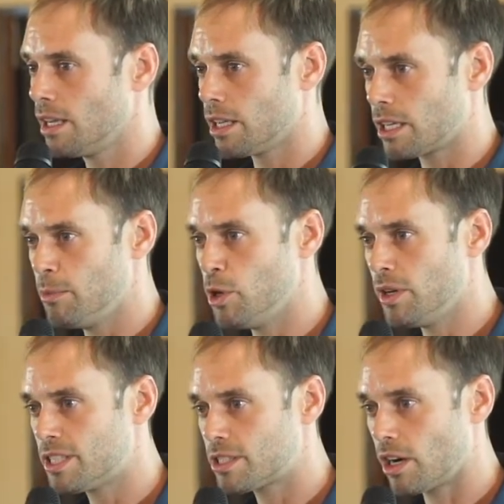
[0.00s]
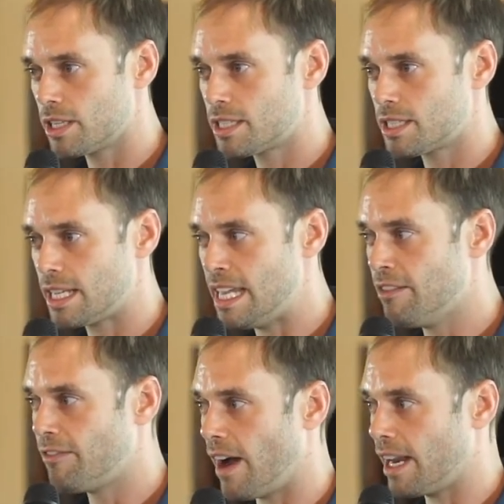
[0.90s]
the community starts
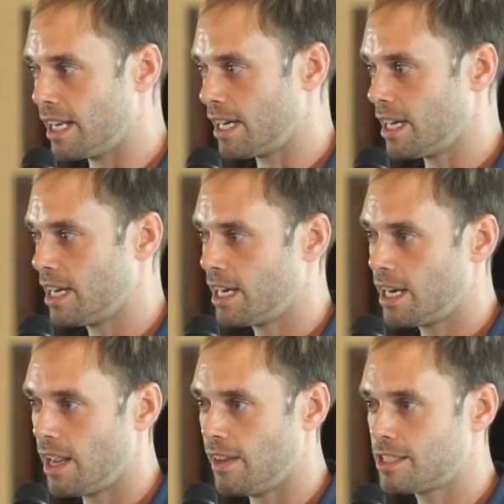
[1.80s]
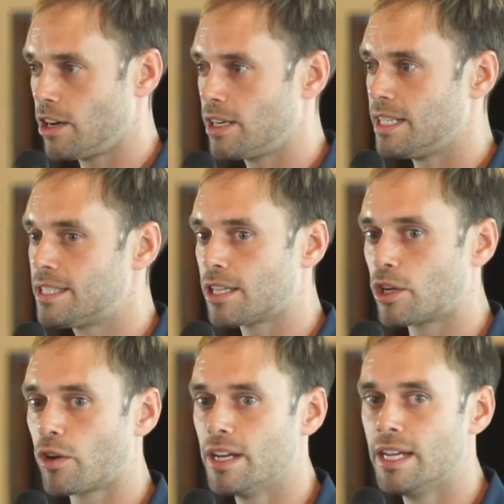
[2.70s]
infighting and they start
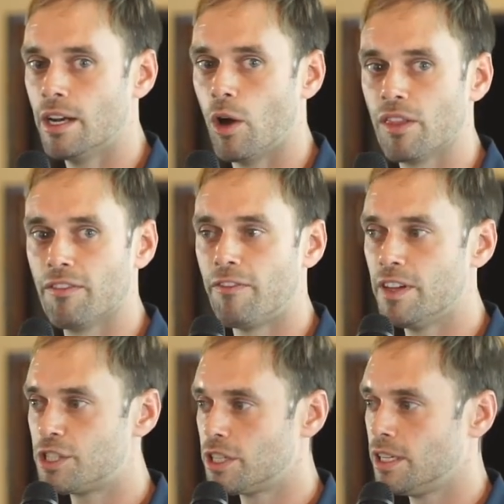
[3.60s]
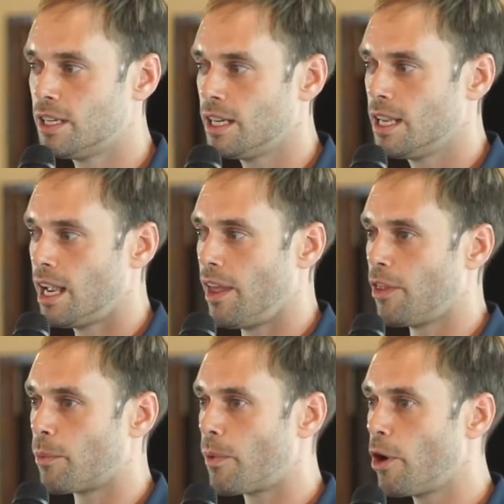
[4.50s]
disagreeing on the vision and
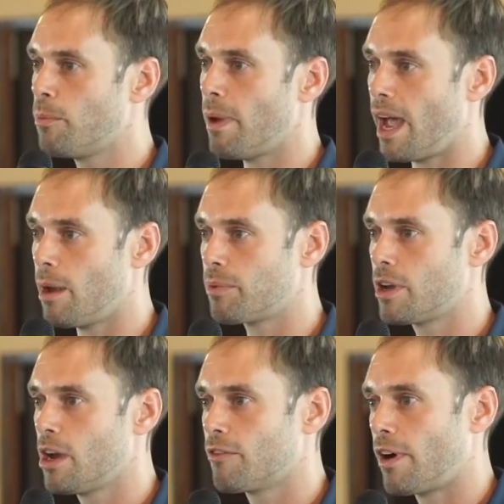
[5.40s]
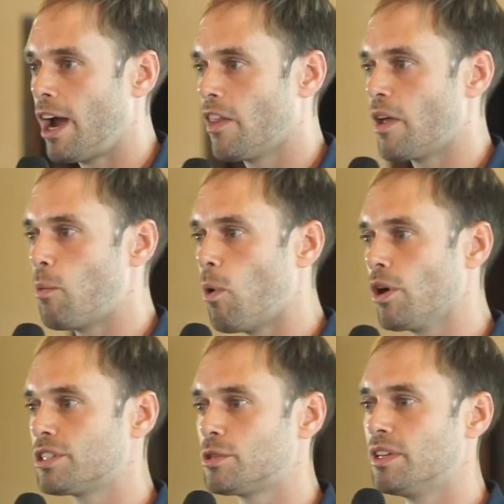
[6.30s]
the roadmap for how they
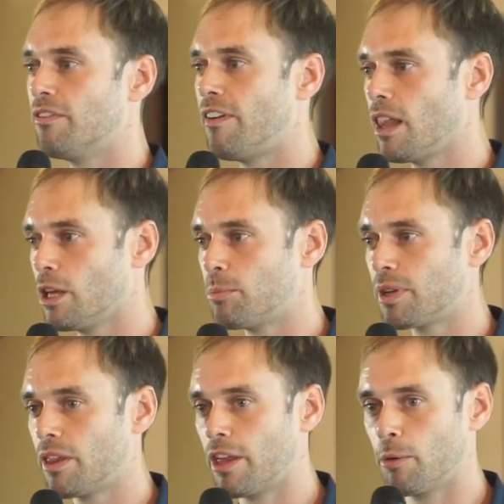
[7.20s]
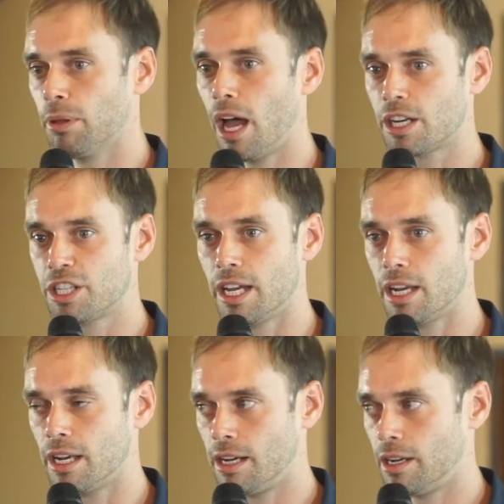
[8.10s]
want to develop their
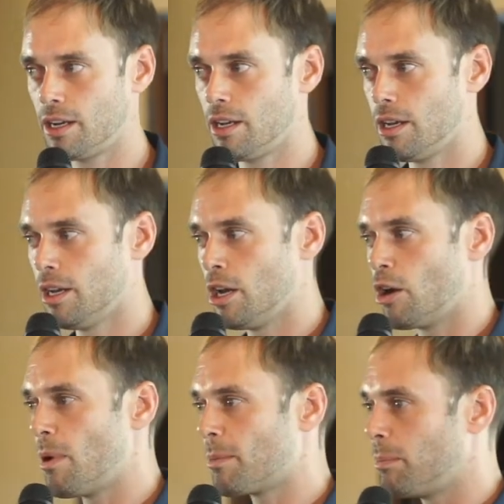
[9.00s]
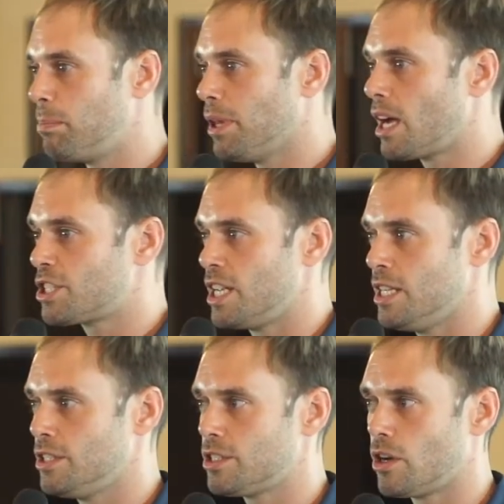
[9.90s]
blockchain. Remember,
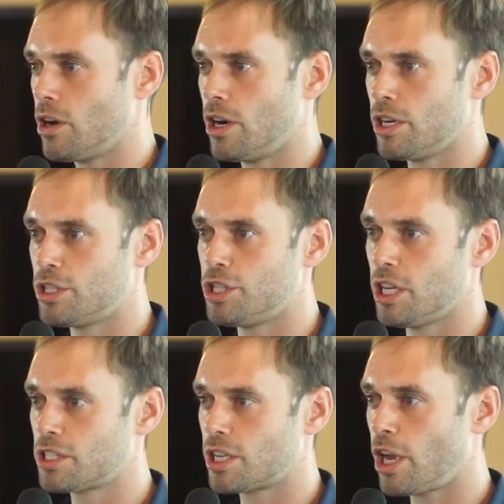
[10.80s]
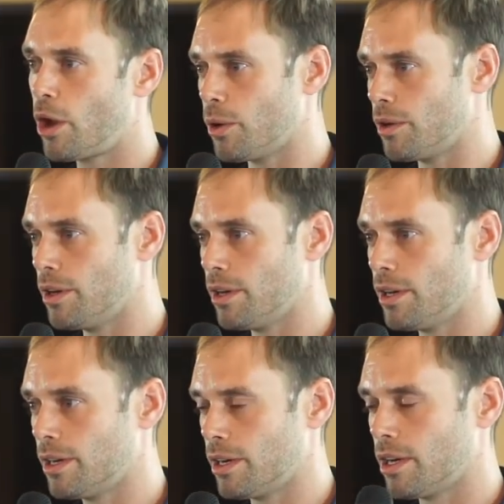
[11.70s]
blockchains are just code.
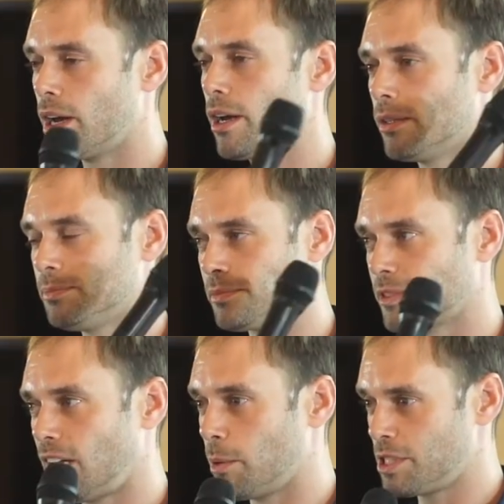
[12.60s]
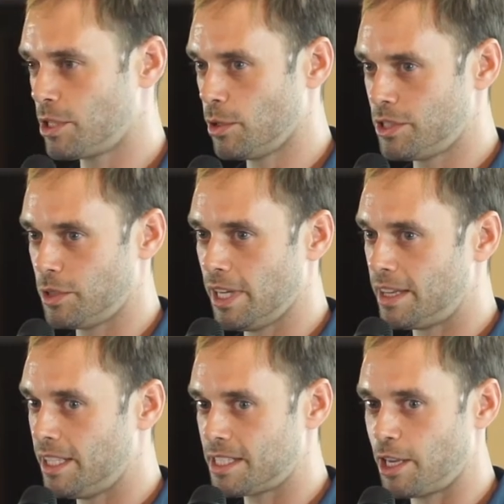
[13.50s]
I was told to
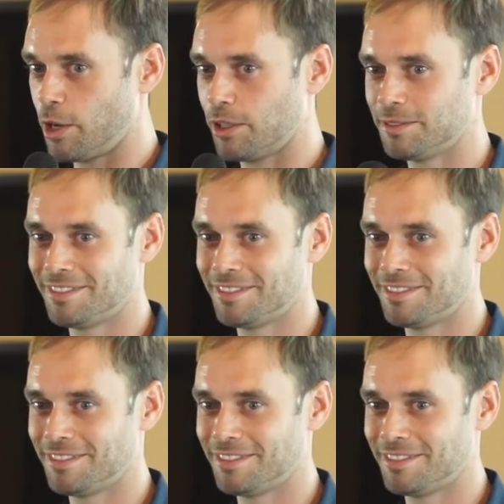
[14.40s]
let this go.